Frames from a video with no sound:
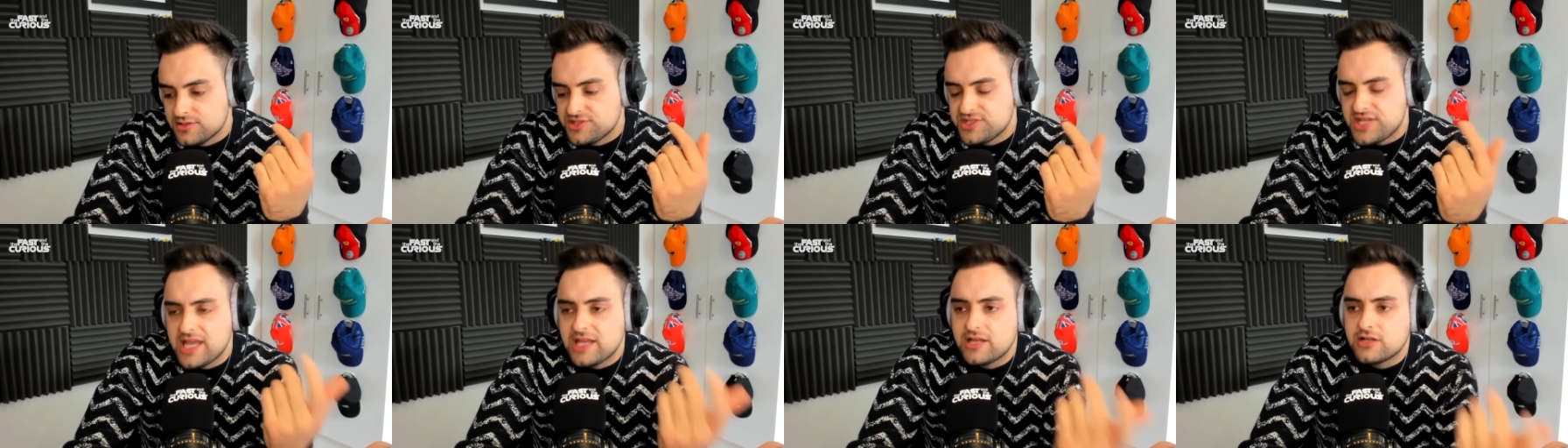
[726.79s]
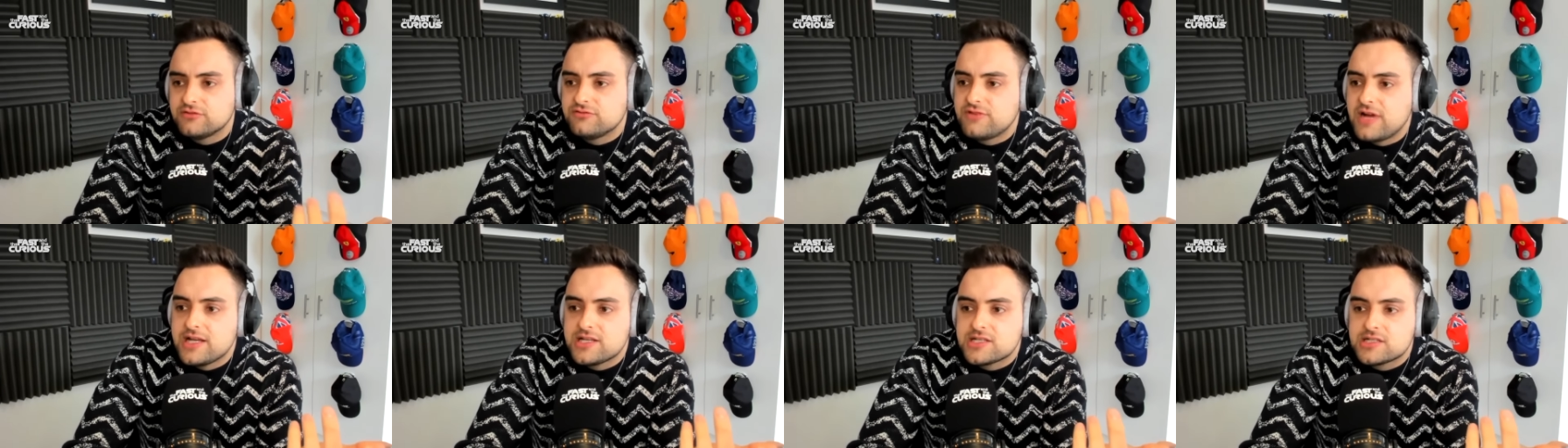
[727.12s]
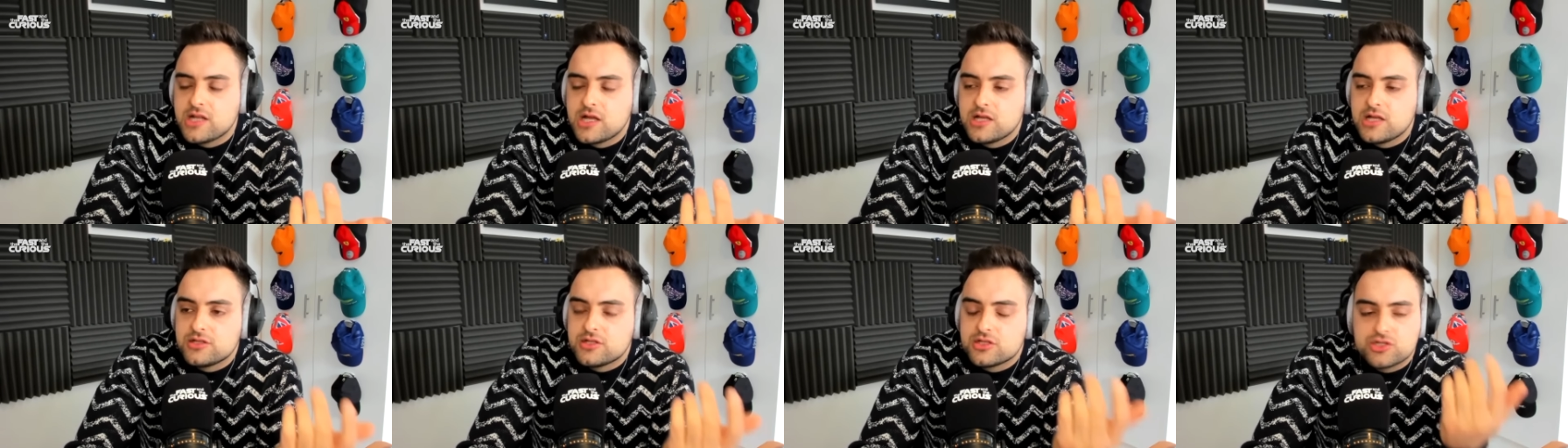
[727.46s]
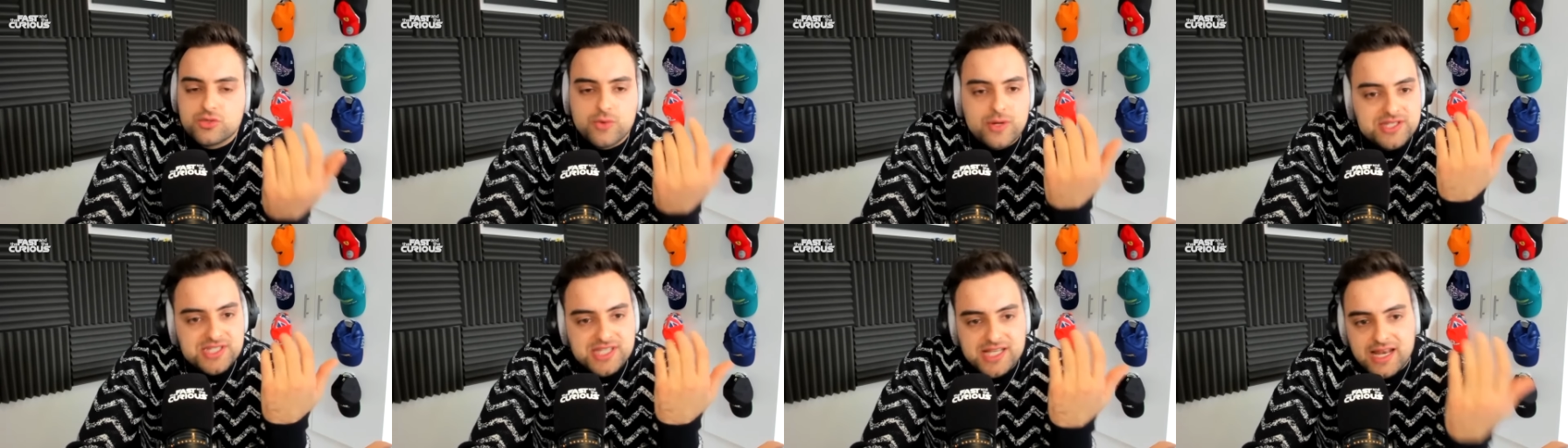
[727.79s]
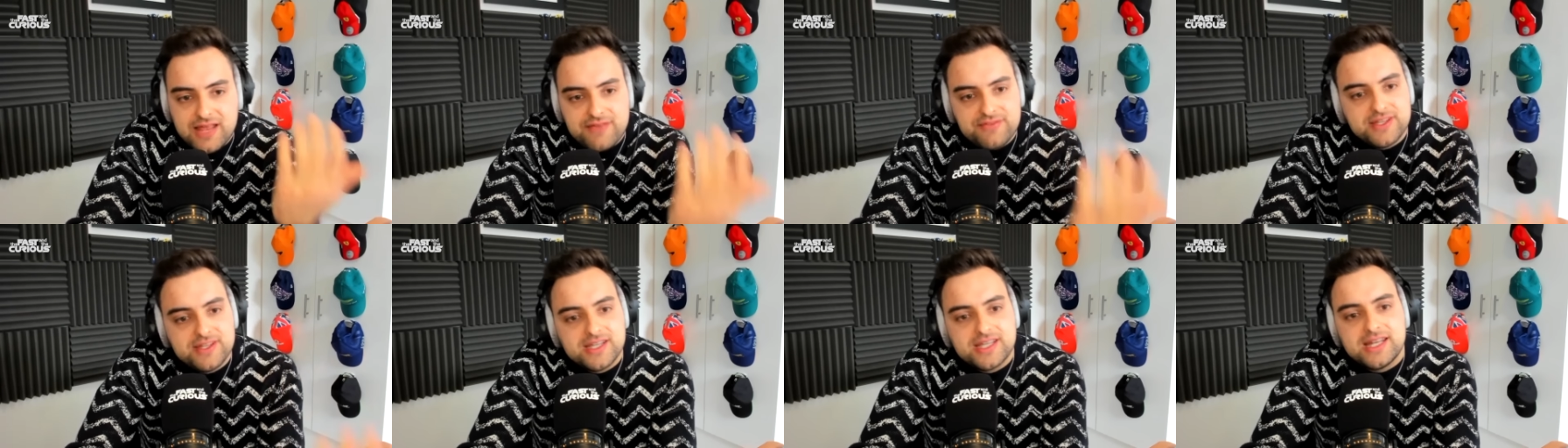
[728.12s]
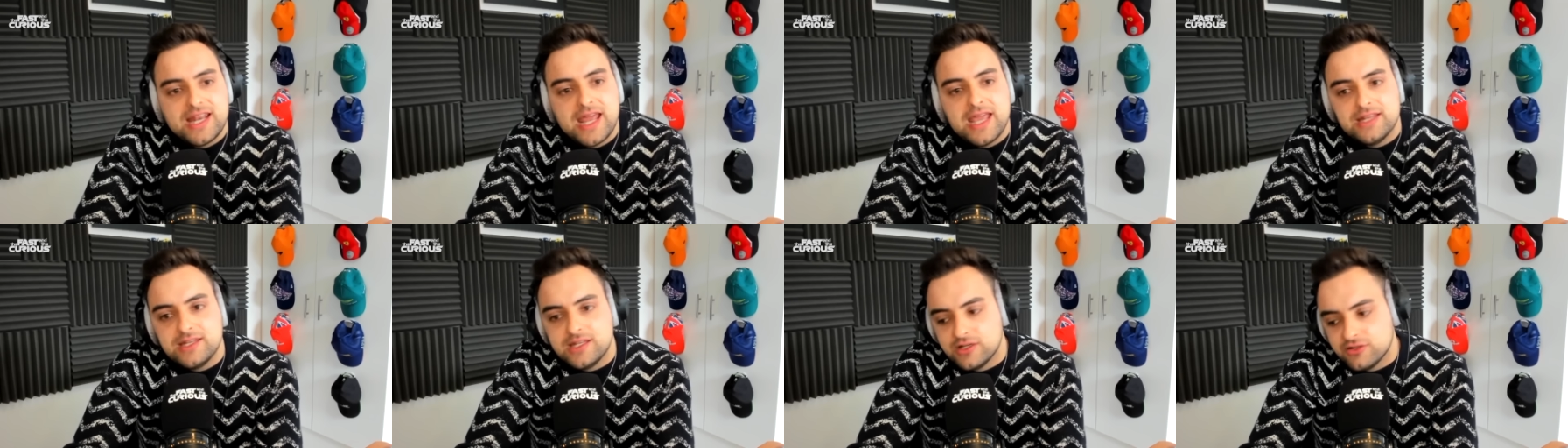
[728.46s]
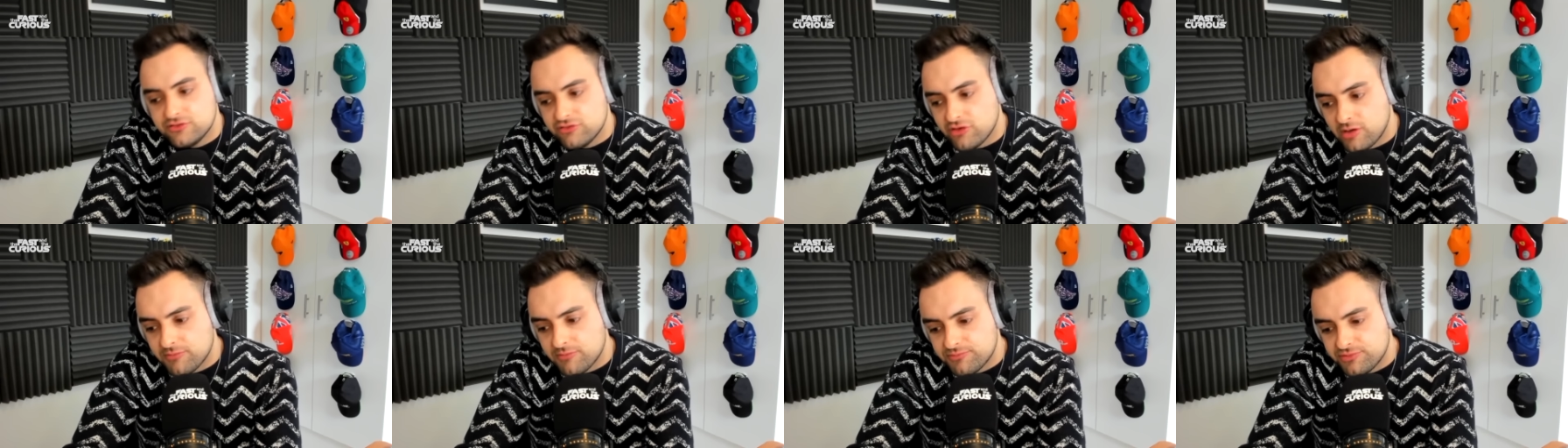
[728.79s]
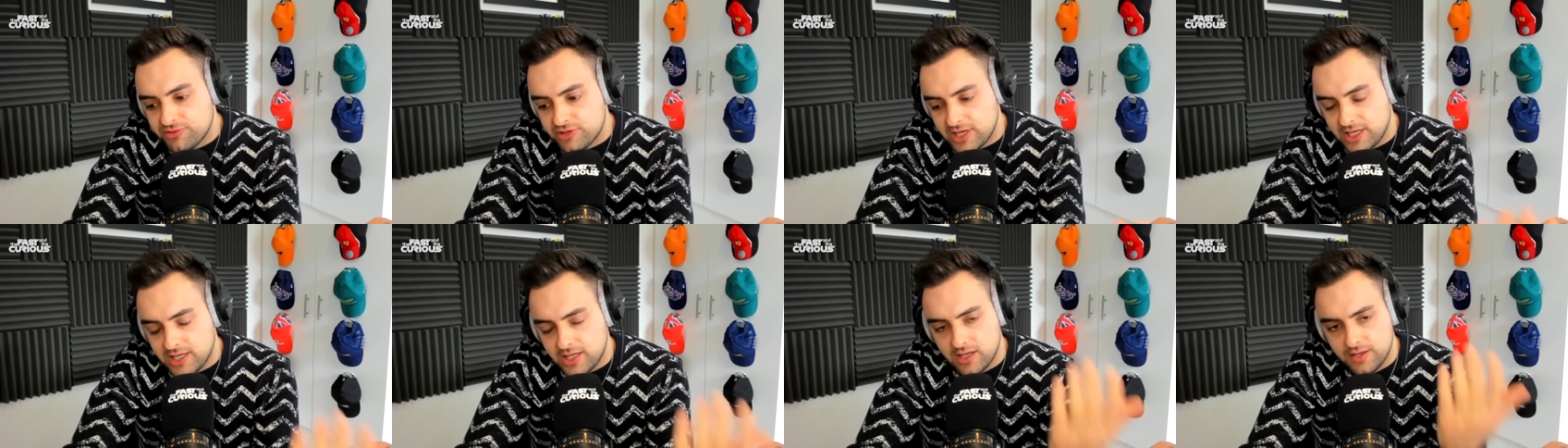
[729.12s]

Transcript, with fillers: take a race like the 2011 Canadian Grand Prix,